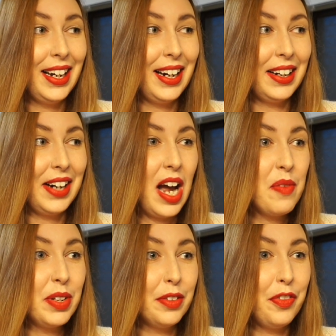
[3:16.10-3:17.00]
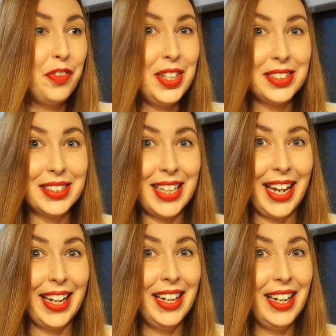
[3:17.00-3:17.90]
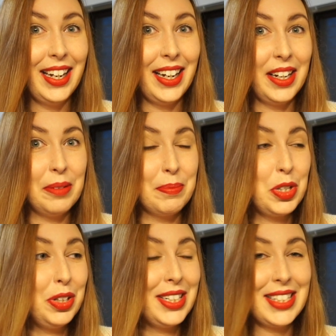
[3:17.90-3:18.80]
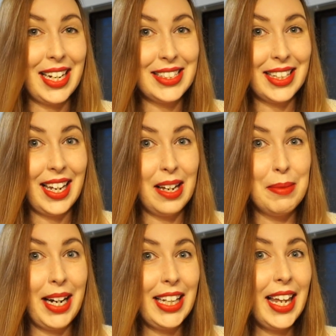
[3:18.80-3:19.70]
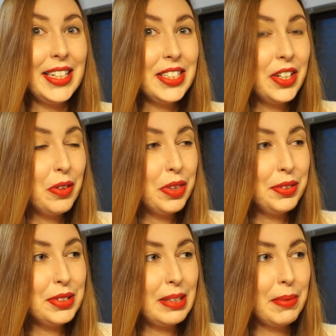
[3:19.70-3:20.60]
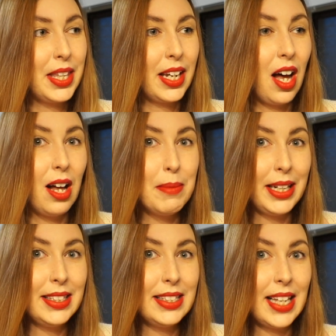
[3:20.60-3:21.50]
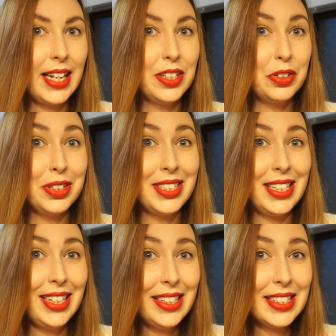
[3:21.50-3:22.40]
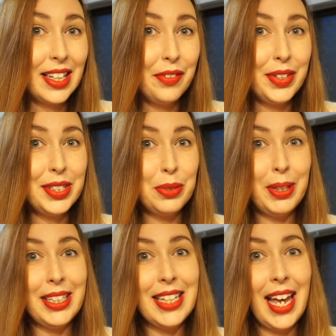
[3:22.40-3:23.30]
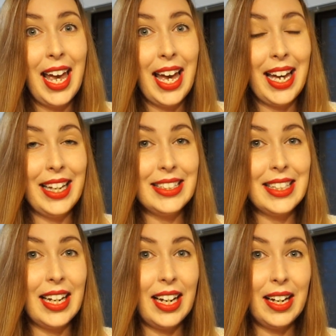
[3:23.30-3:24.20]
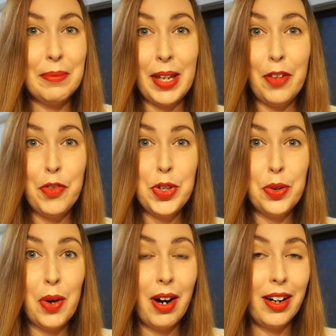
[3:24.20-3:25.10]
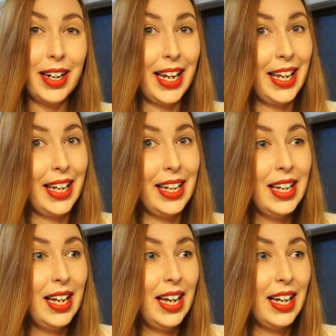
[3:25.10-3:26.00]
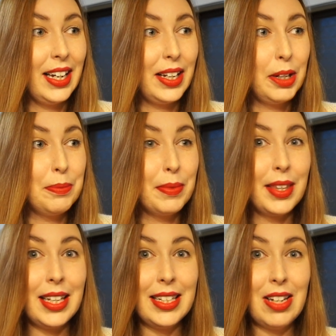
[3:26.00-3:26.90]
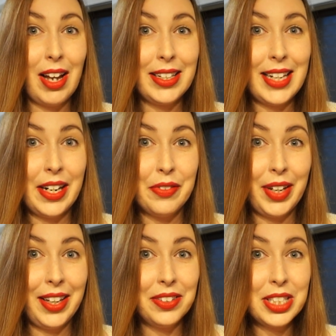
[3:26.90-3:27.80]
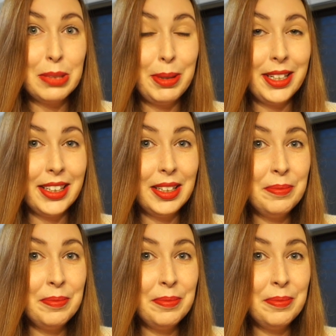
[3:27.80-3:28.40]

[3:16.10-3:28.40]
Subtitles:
are having a field day criticizing him. And I'd like to go through some of the comments and critiques of his tweet. And if you are a non-native English speaker,